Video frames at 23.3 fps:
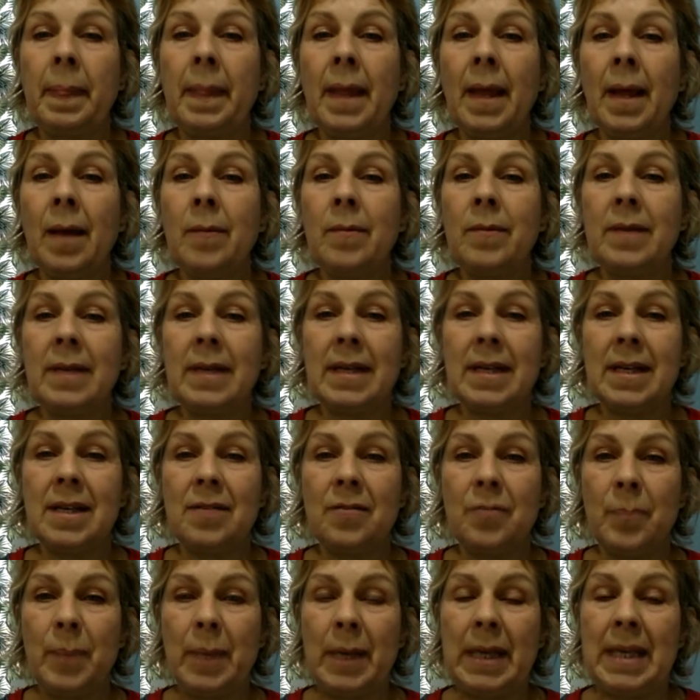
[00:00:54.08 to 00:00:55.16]
Hopefully,
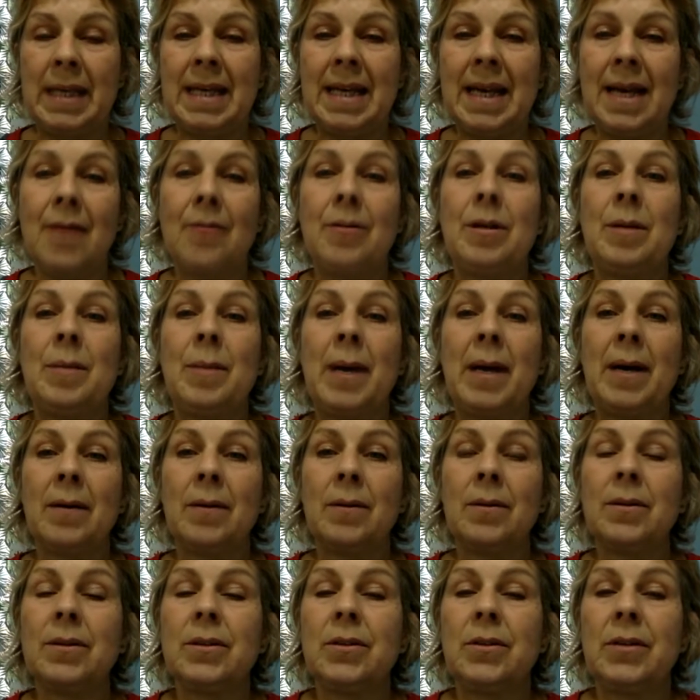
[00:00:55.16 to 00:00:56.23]
you've been out and about
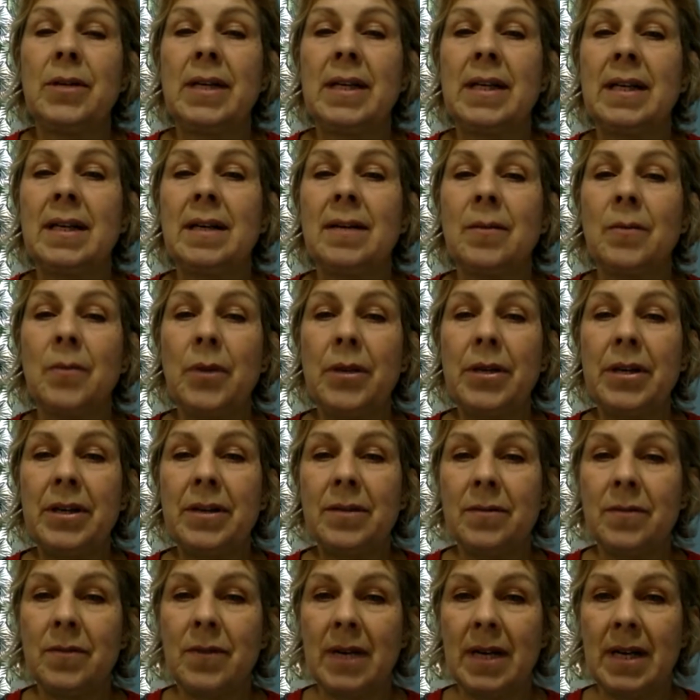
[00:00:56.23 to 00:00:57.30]
looking at what you
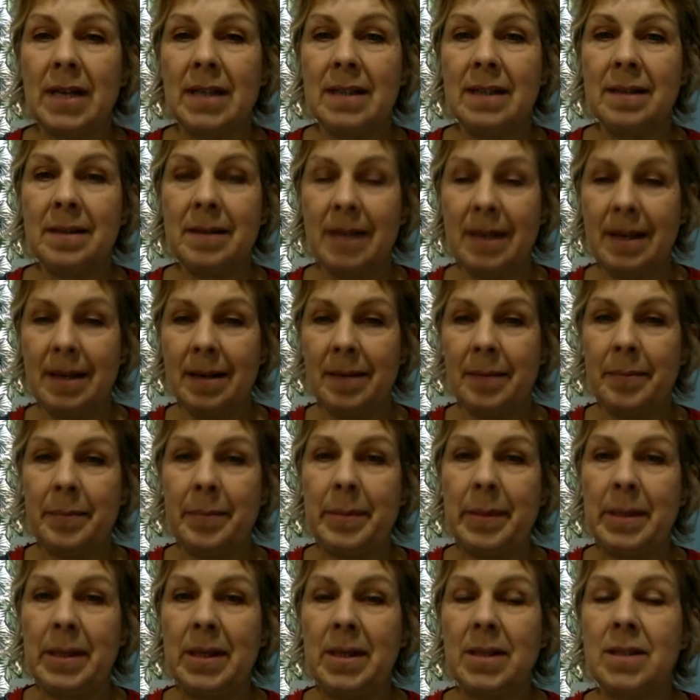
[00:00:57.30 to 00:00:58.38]
can find um,
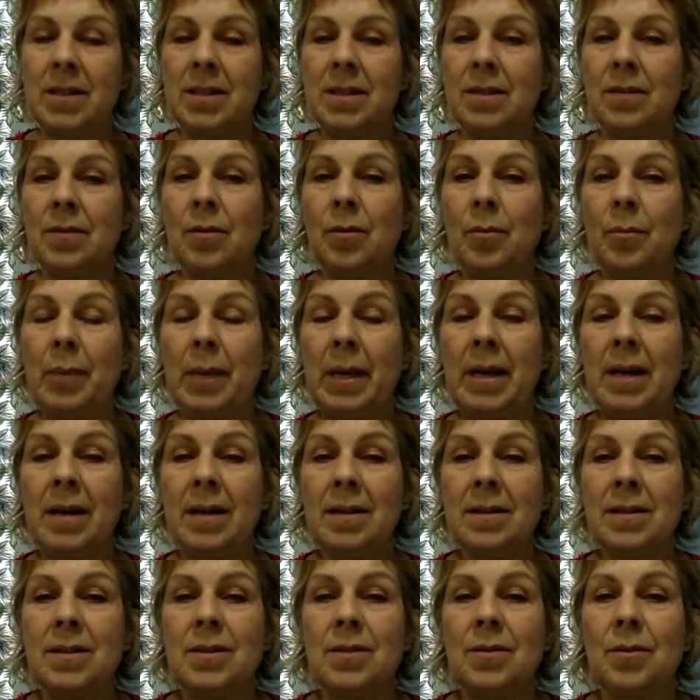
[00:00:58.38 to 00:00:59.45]
birds or
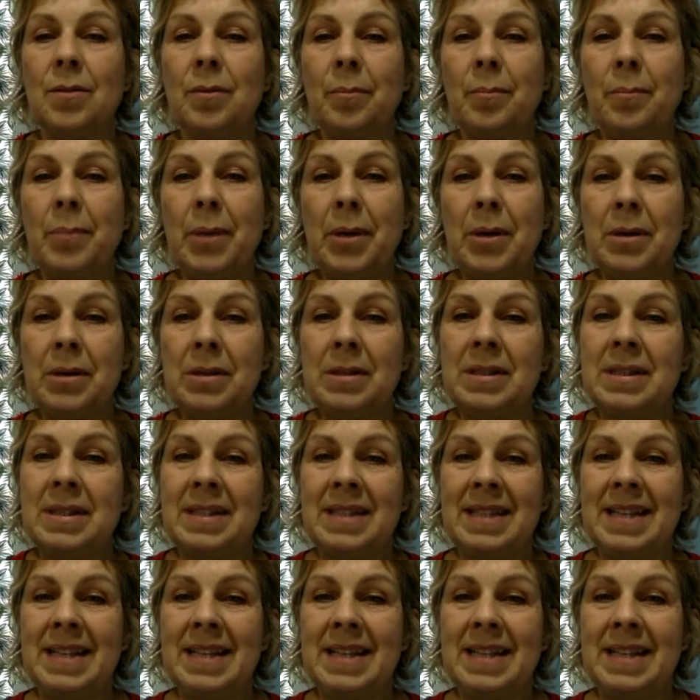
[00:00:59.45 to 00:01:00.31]
plants or bugs,